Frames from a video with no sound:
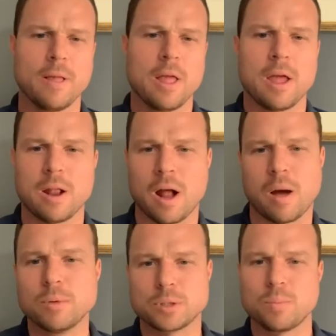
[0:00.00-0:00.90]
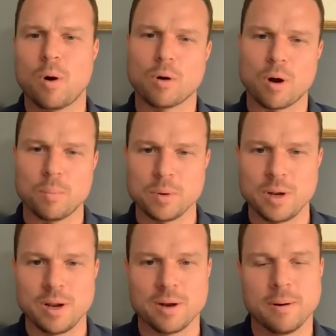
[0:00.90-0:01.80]
And I'm a small
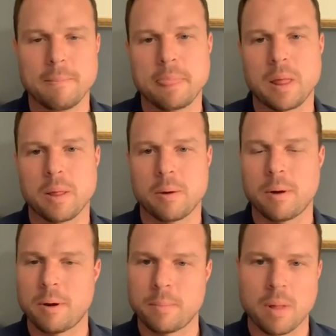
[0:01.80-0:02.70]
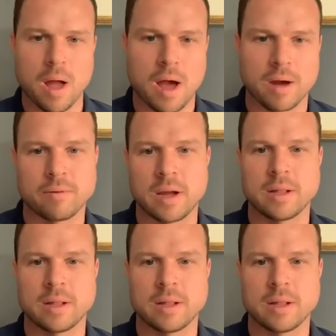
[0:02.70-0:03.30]
company and blah, blah, blah, blah, right?